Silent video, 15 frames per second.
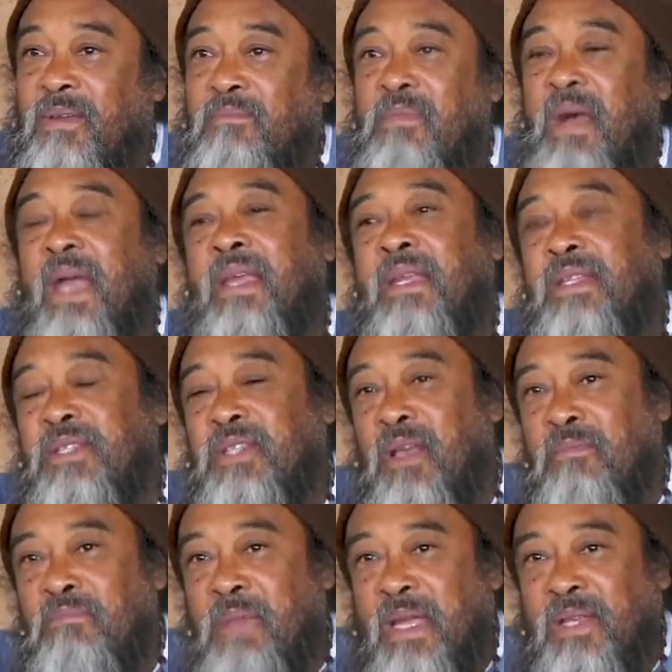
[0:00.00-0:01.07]
Mind has
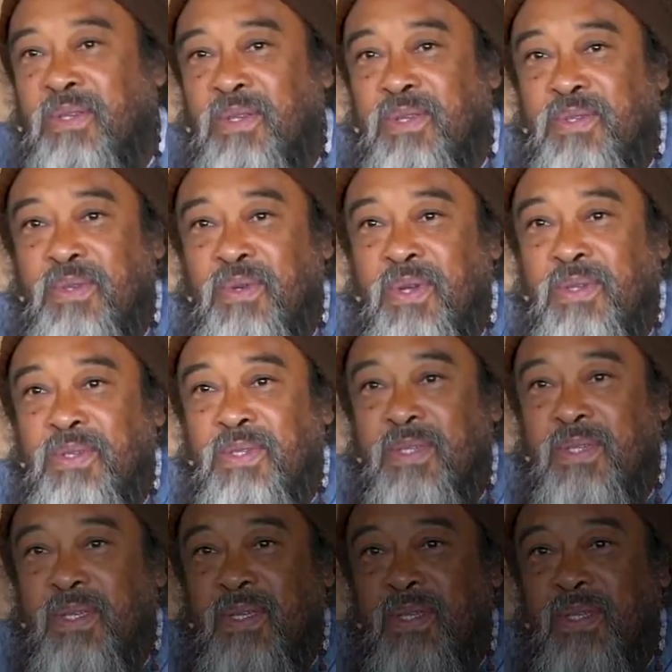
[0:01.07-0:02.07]
come back to the source.